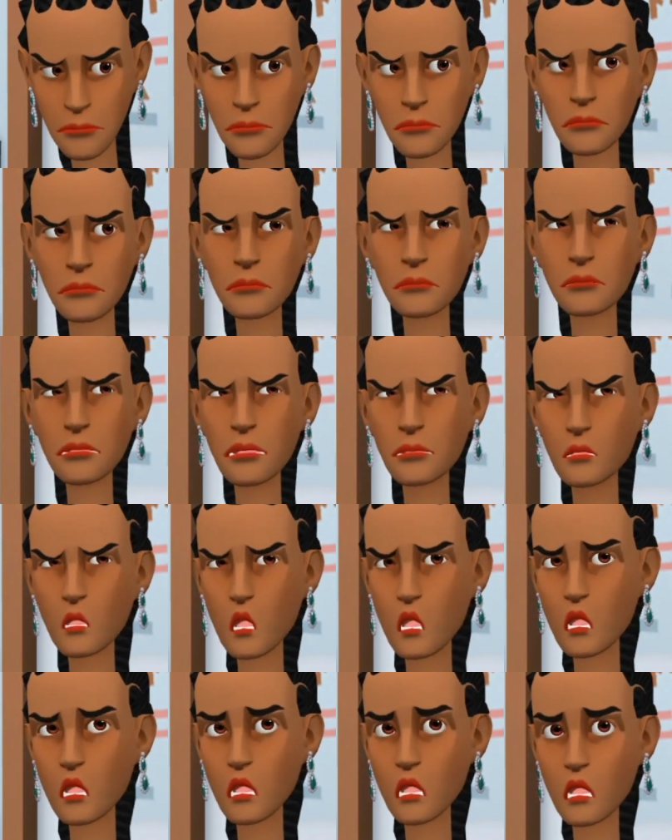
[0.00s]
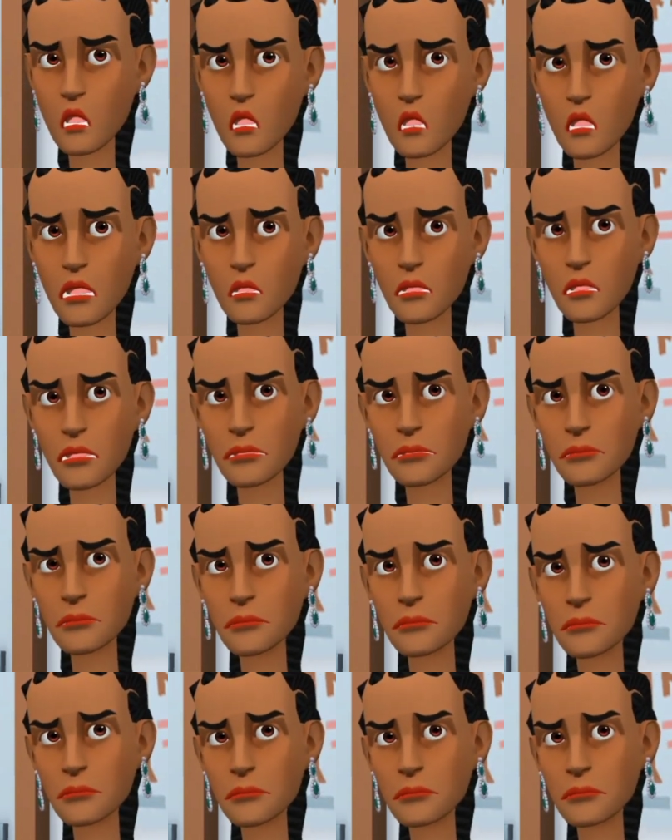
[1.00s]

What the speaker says: This is very difficult.